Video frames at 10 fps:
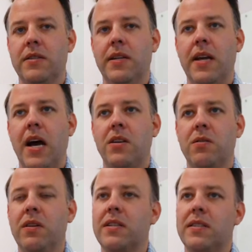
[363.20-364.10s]
a
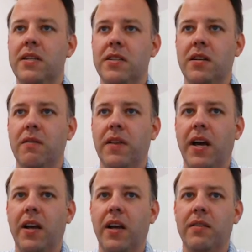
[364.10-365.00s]
natural extension of
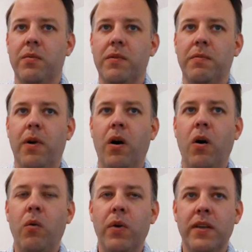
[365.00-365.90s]
that, as we've
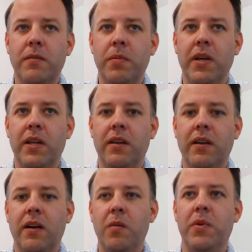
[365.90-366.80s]
always been the
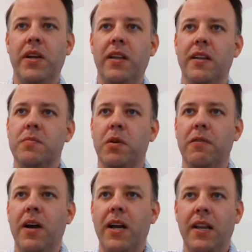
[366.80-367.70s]
company that's
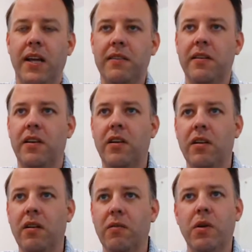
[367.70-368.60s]
provided that
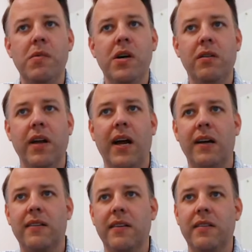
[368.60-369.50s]
secure remote
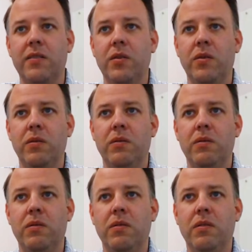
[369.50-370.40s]
access to
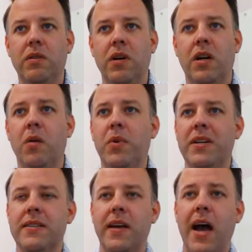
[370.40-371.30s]
a
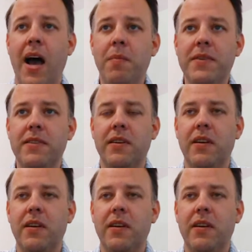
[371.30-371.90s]
company's apps,